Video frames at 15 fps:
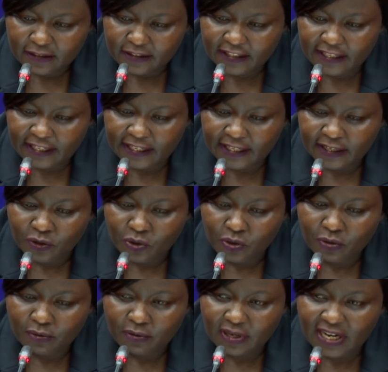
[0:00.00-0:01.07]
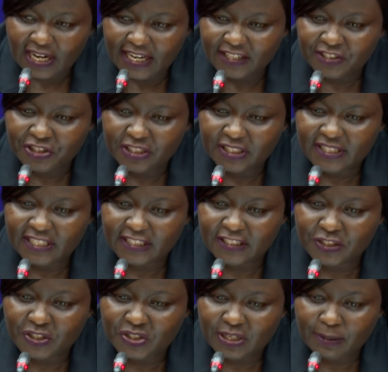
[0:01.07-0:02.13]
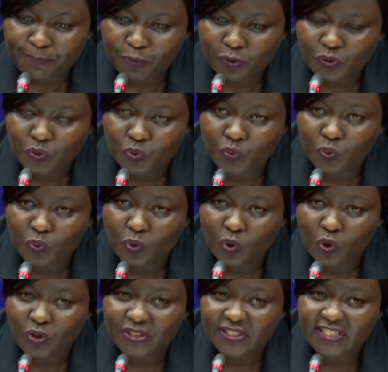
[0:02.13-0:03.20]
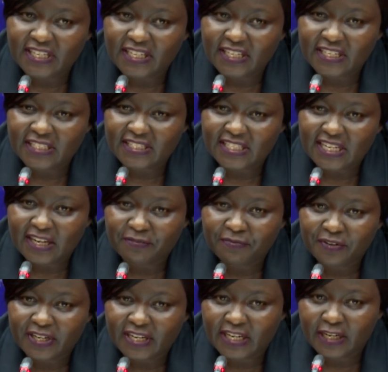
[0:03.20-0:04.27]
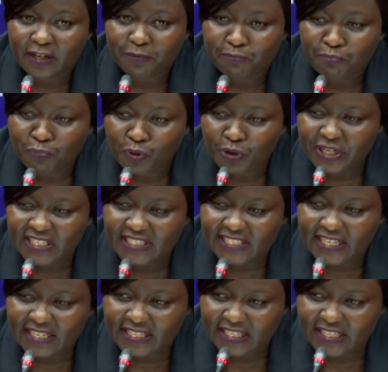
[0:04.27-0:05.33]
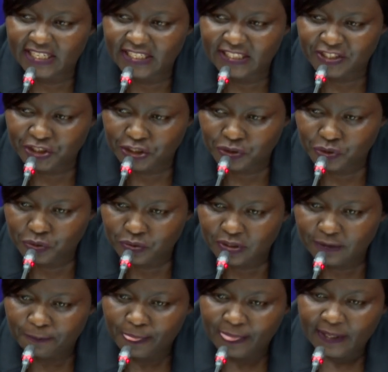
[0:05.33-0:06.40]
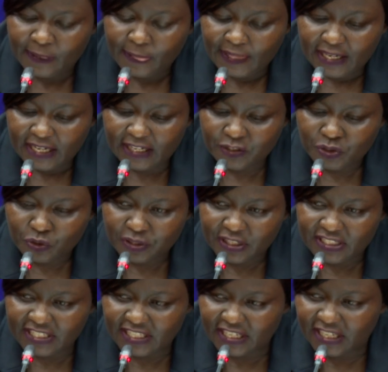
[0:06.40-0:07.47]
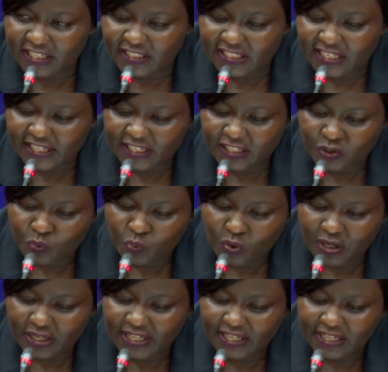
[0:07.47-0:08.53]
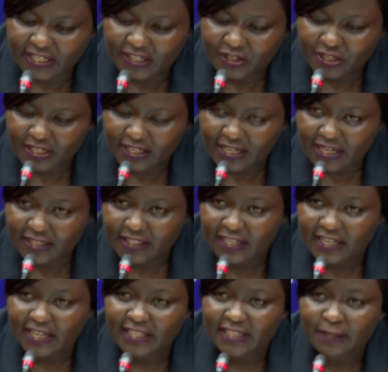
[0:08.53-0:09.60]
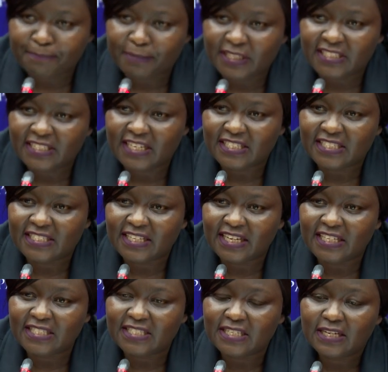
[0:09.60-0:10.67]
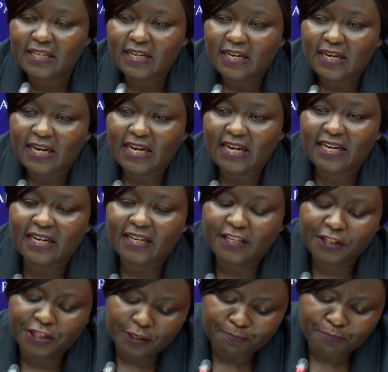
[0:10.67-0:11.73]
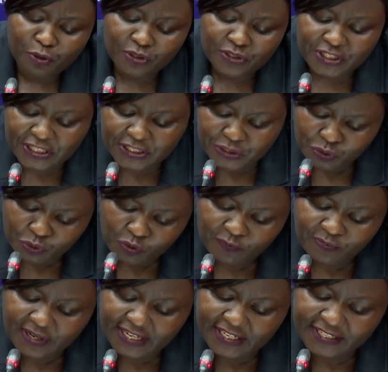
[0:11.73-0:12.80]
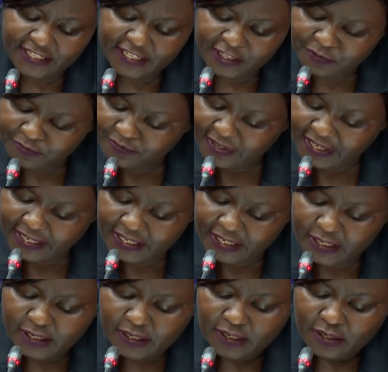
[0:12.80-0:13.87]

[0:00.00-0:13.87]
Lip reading: the country that is supposed to host the East African Monetary Institute. And so the Secretariat, working in the other partner states, are in the process of identifying